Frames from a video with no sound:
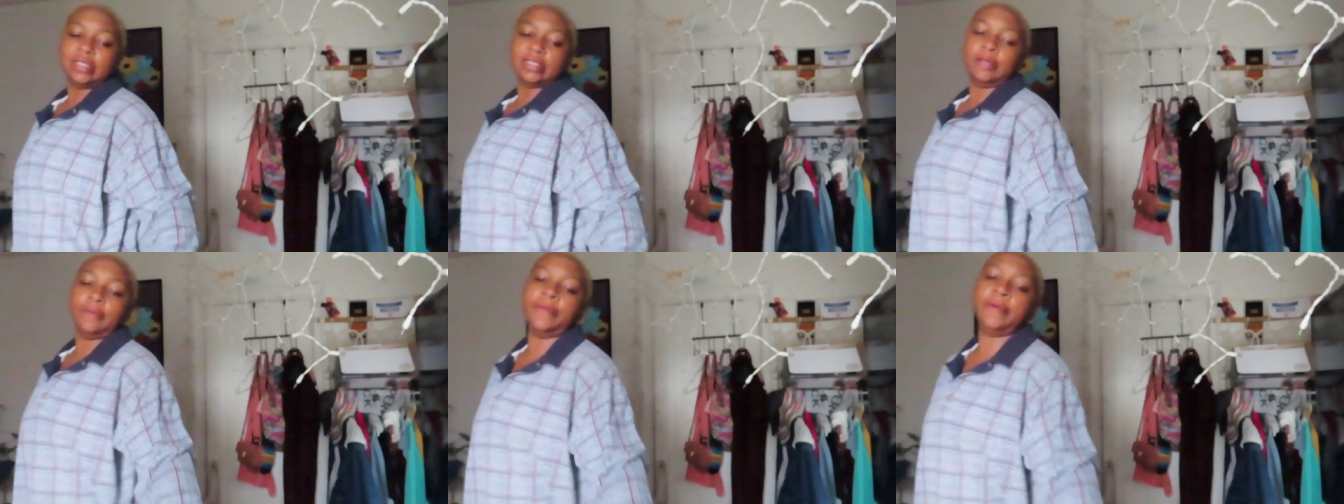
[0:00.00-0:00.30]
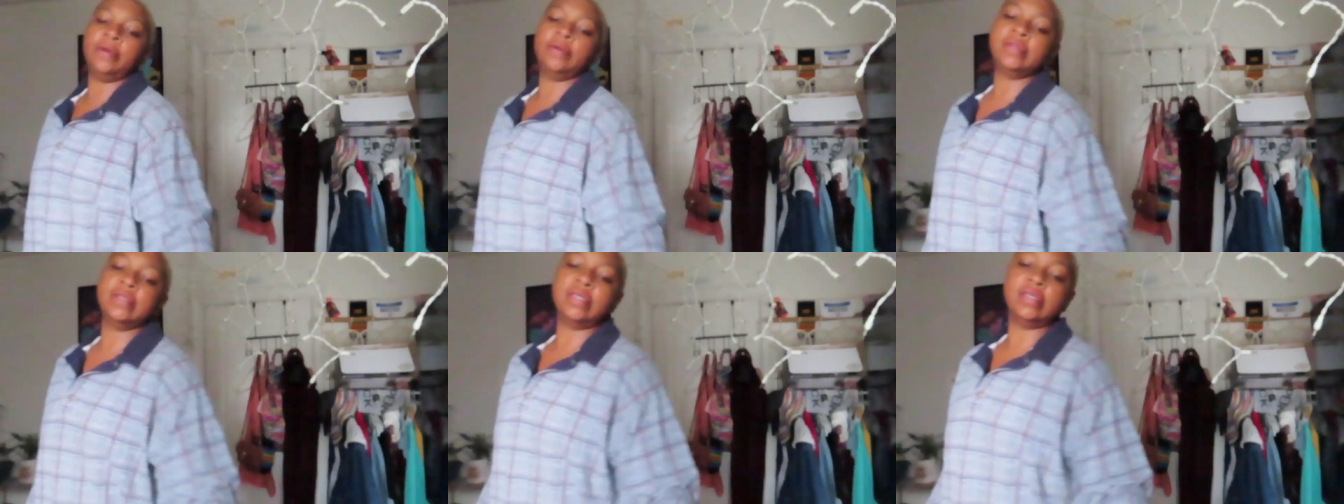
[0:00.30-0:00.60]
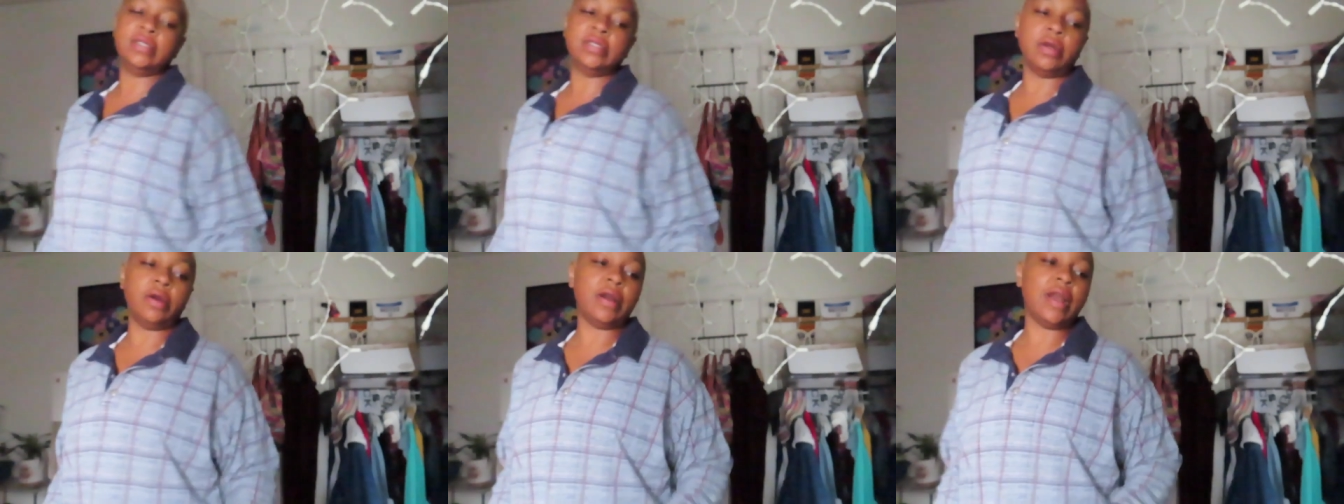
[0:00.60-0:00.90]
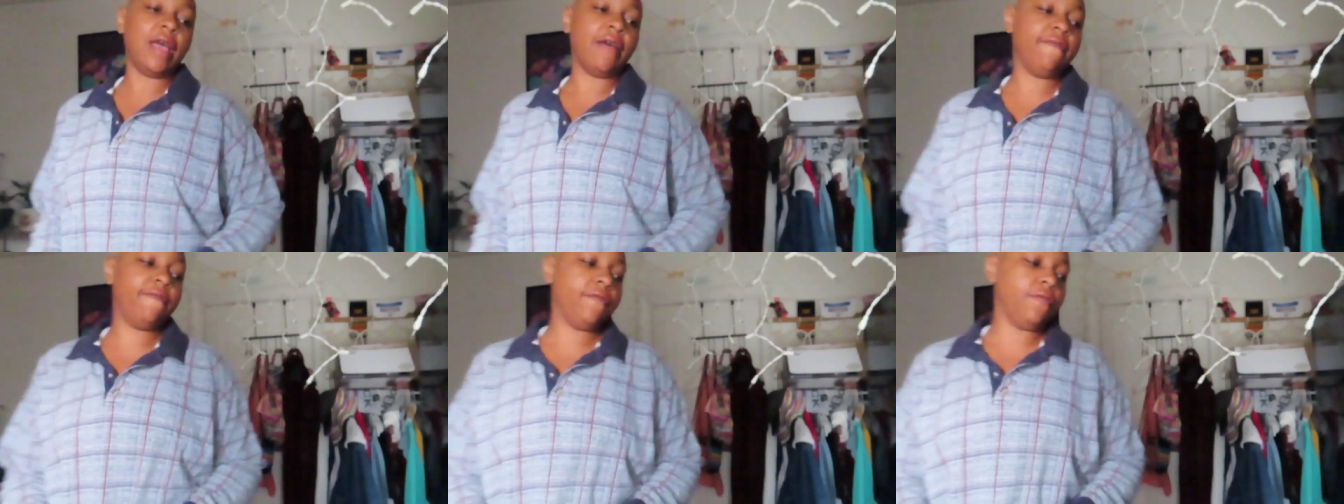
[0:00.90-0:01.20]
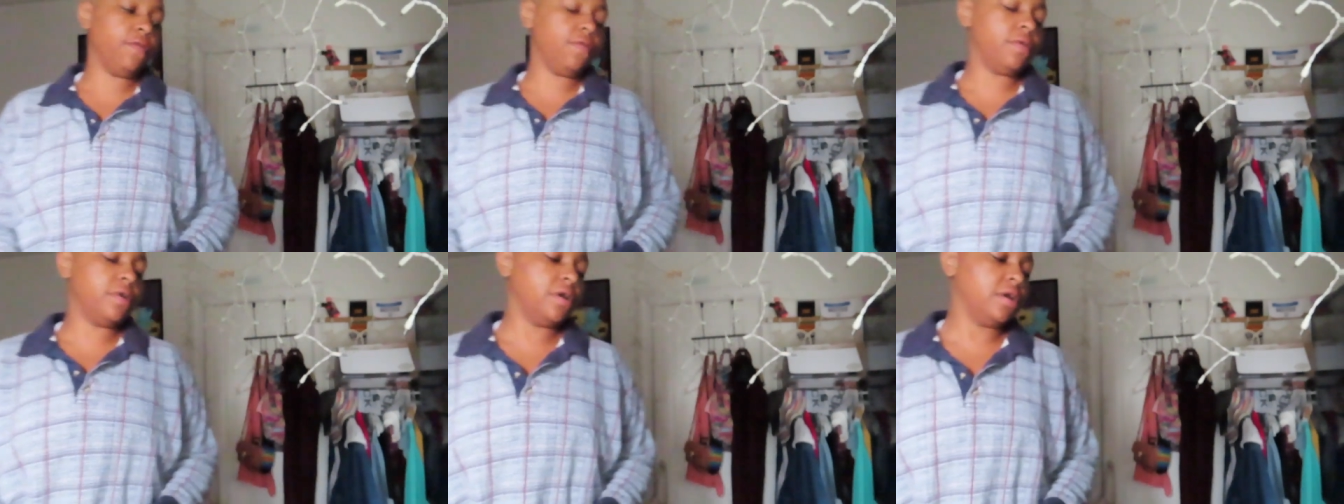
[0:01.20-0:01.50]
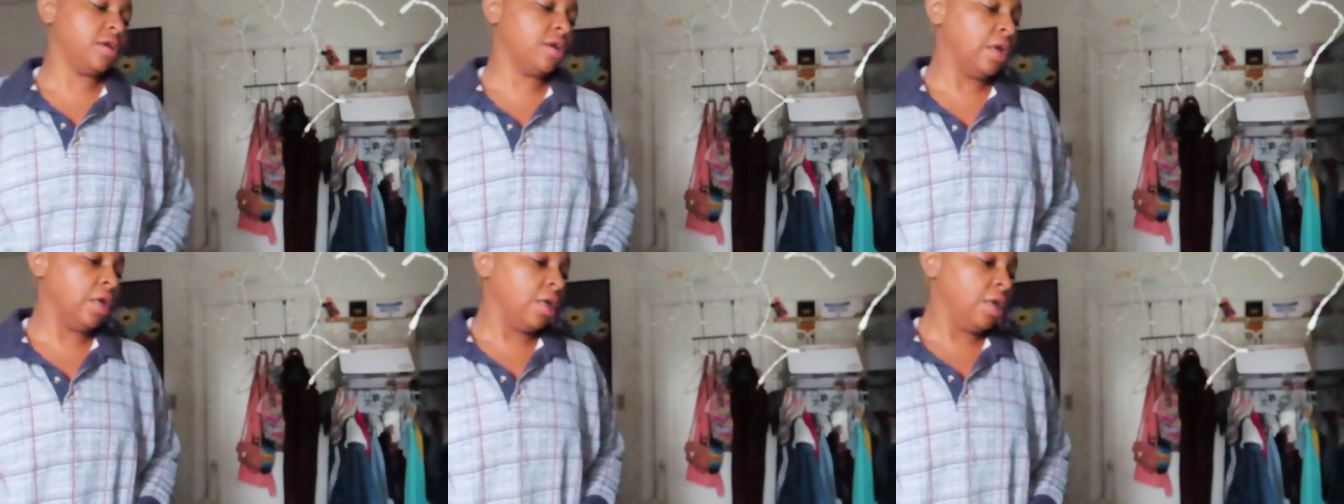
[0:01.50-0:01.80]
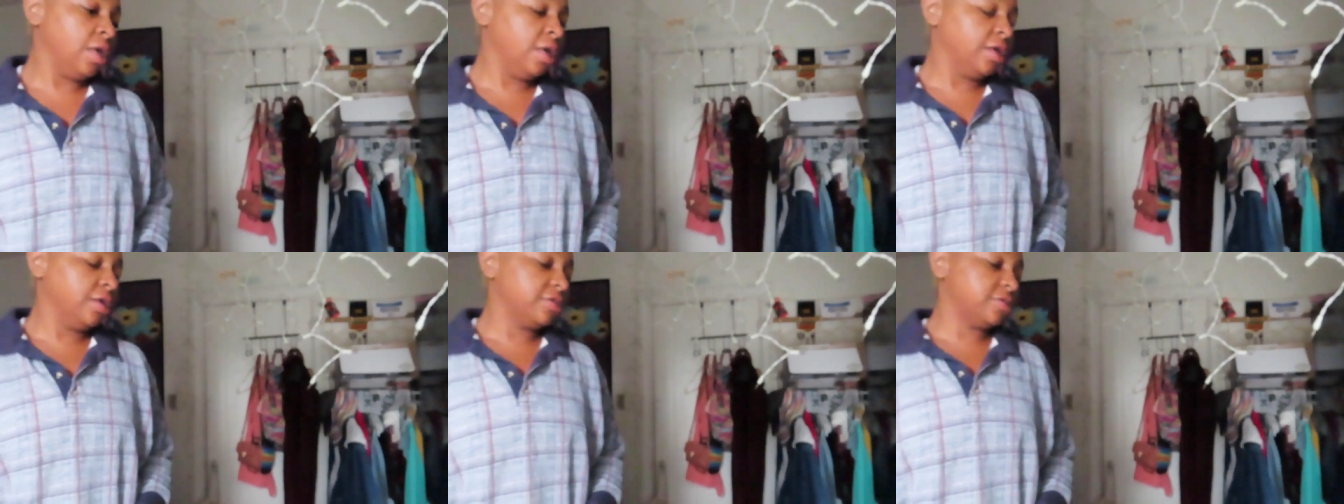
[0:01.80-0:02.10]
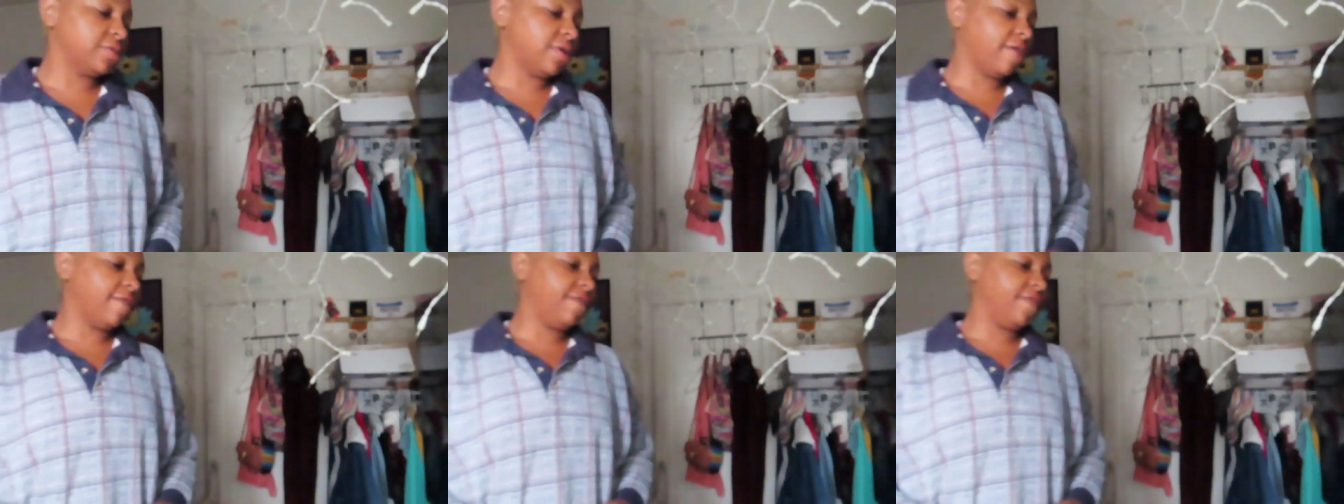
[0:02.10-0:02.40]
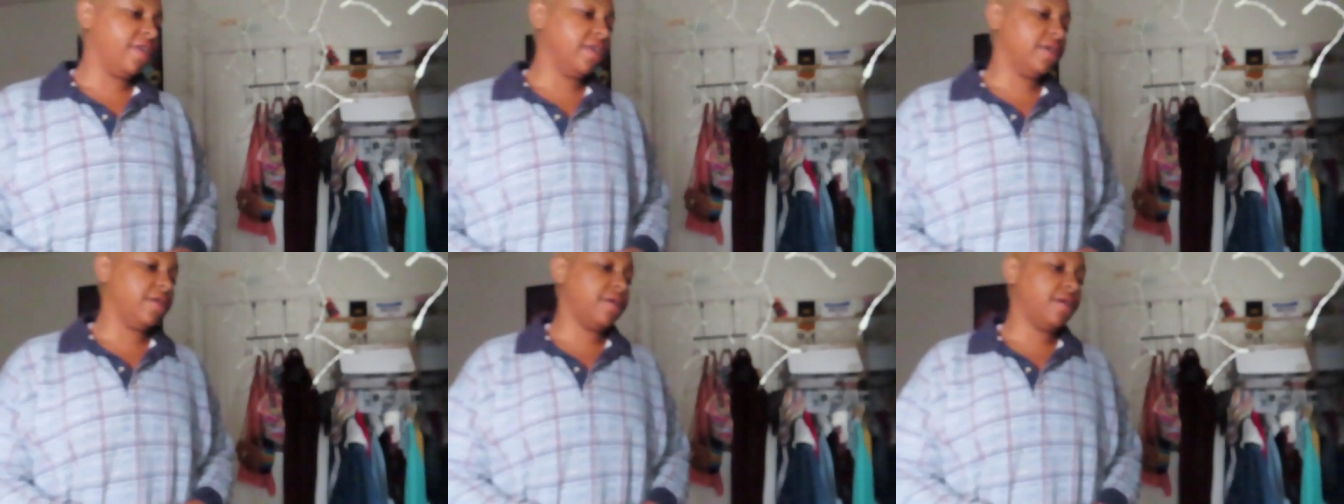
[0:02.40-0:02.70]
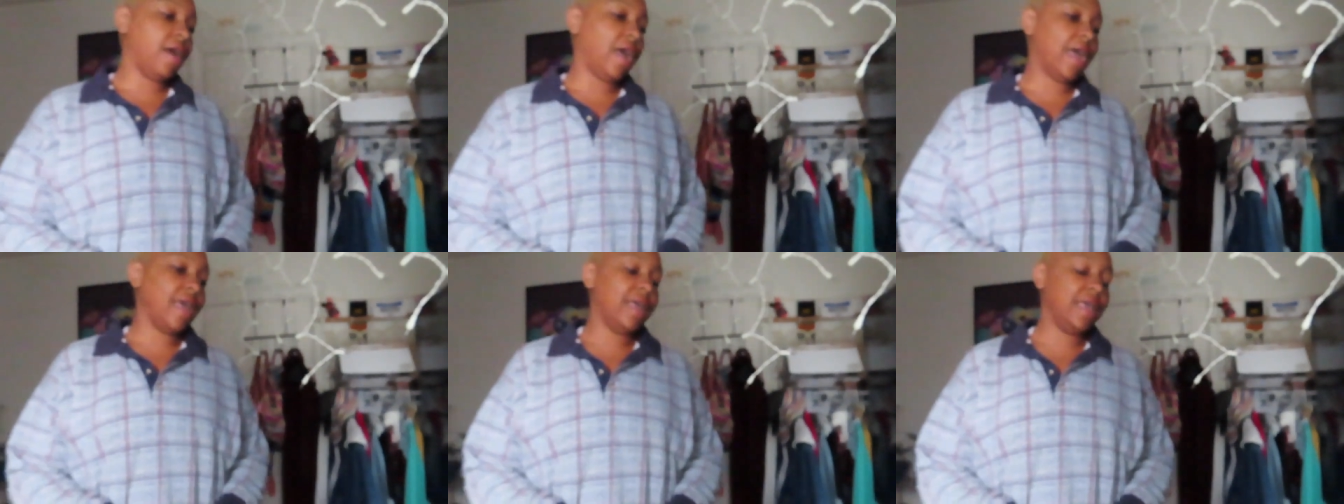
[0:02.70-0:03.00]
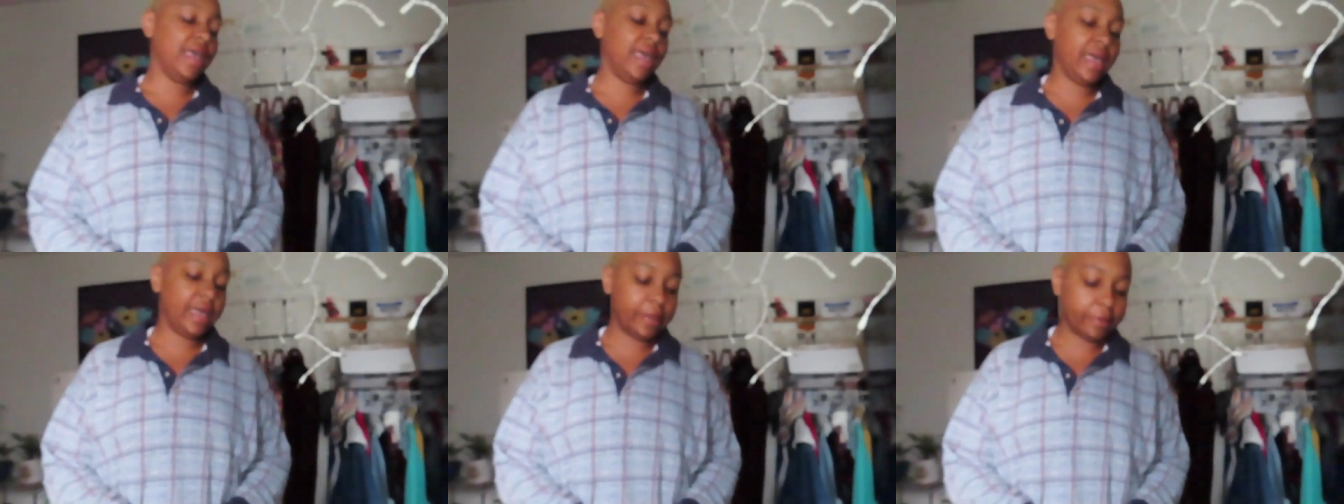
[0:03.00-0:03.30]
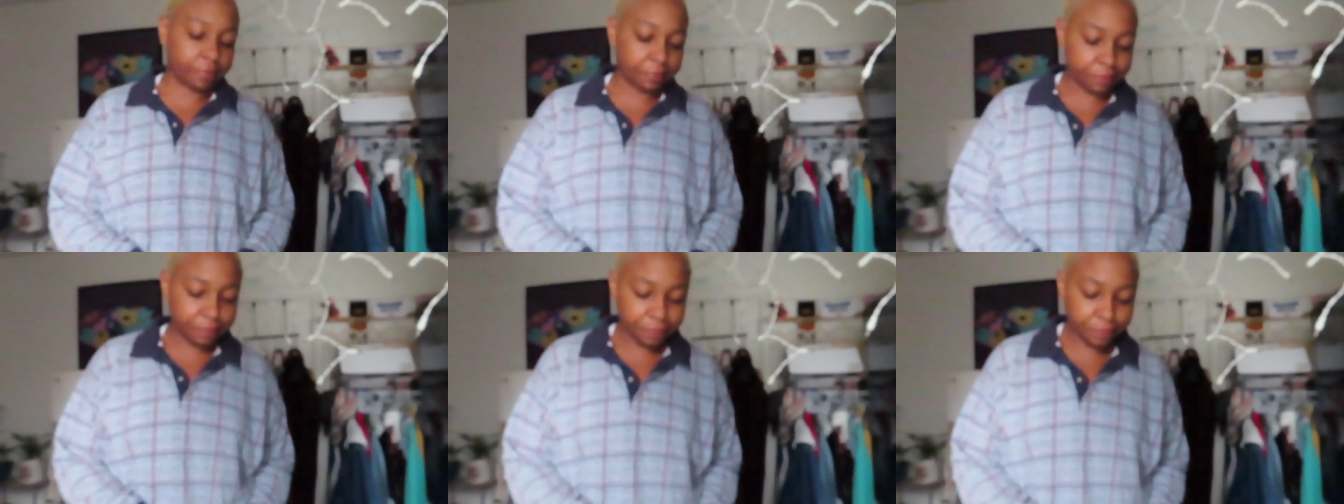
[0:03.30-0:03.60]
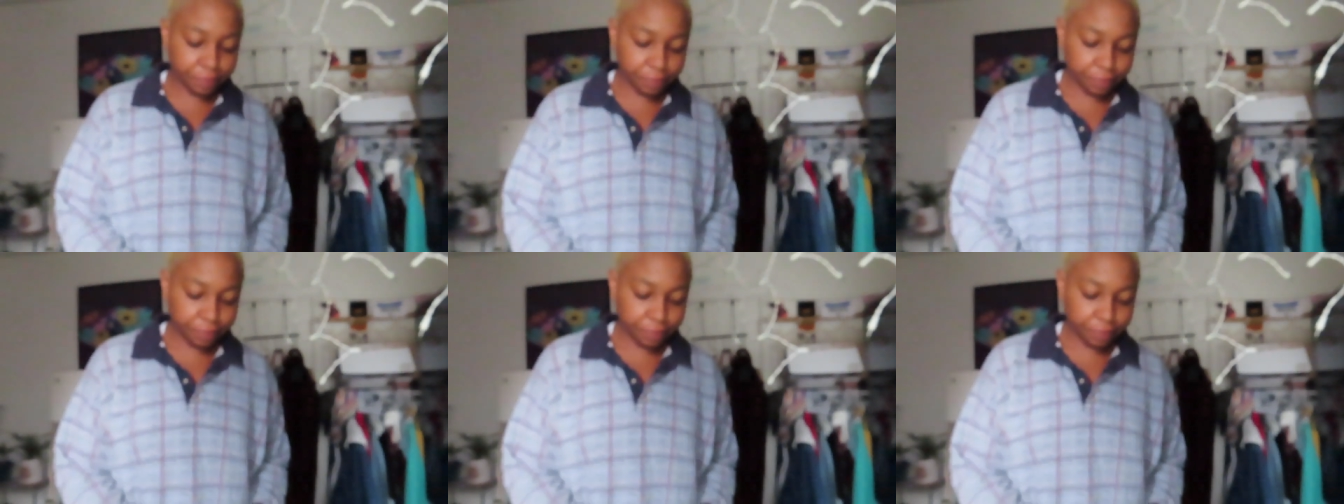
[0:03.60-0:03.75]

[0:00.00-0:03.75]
is supposed to start at four. So I figure I can